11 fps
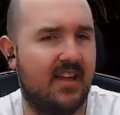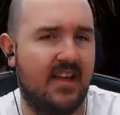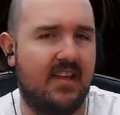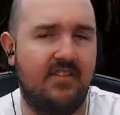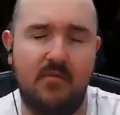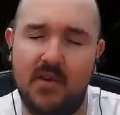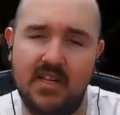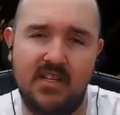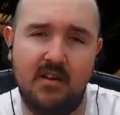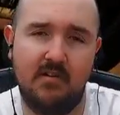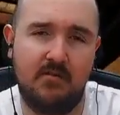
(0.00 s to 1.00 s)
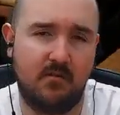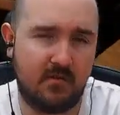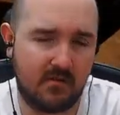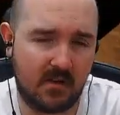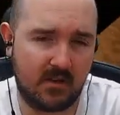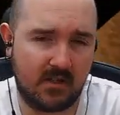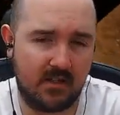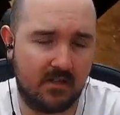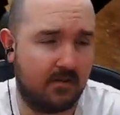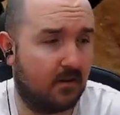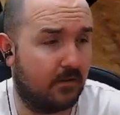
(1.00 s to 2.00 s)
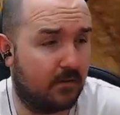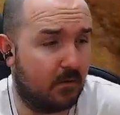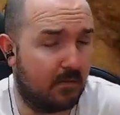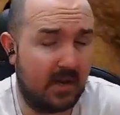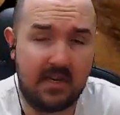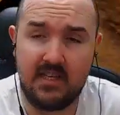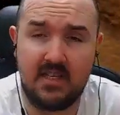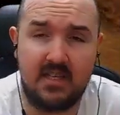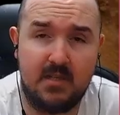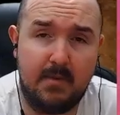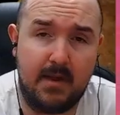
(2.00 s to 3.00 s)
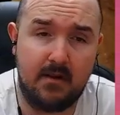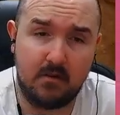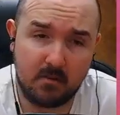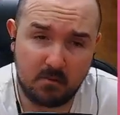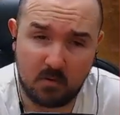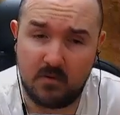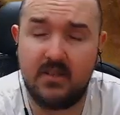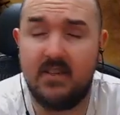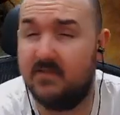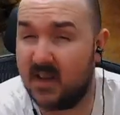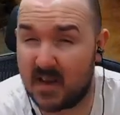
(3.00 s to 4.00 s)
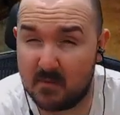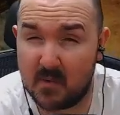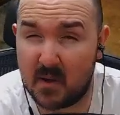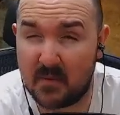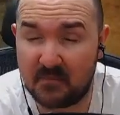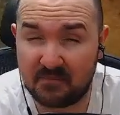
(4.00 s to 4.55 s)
if you play Delta Force, folks, and you've got a few pennies to spend, support this developer